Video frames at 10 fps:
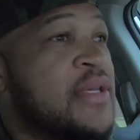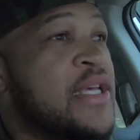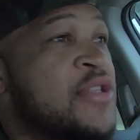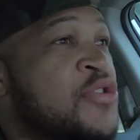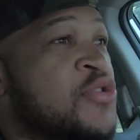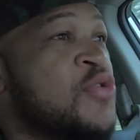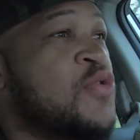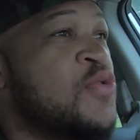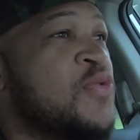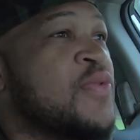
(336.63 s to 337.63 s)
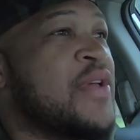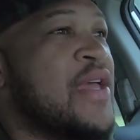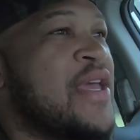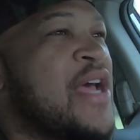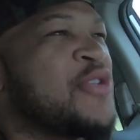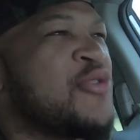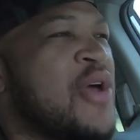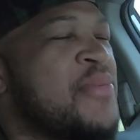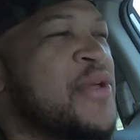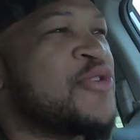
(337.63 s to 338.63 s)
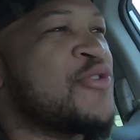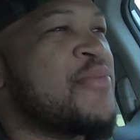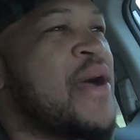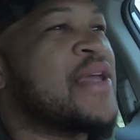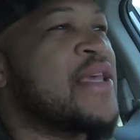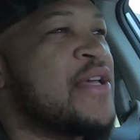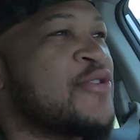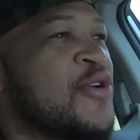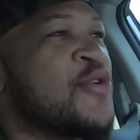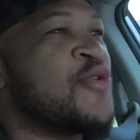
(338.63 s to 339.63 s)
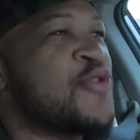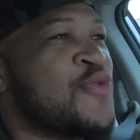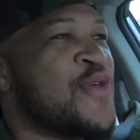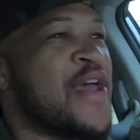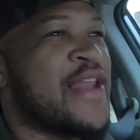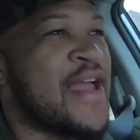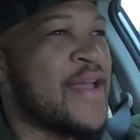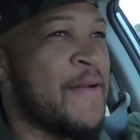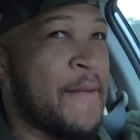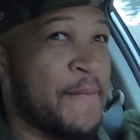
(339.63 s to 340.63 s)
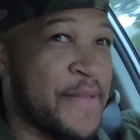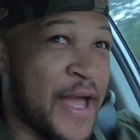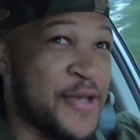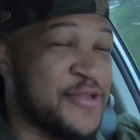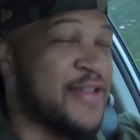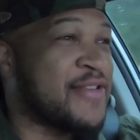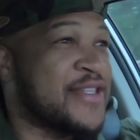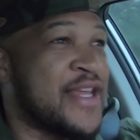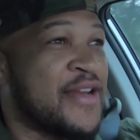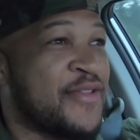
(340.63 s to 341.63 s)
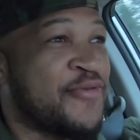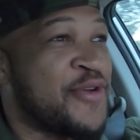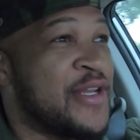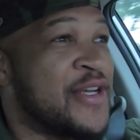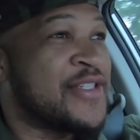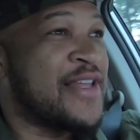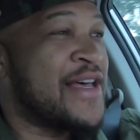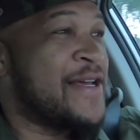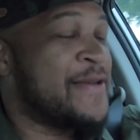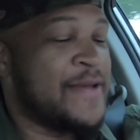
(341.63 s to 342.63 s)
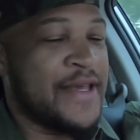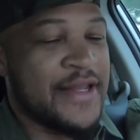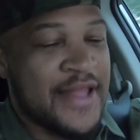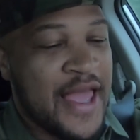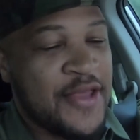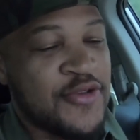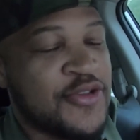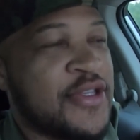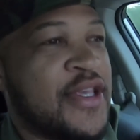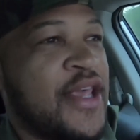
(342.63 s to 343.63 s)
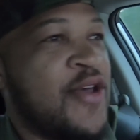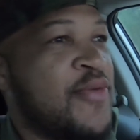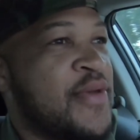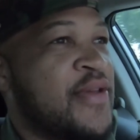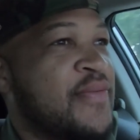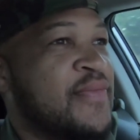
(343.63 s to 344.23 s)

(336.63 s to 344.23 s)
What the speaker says: In school and I try to make sure that my kids aren't going through that. Like, I used to have to stand in the free lunch line, and that used to kill me.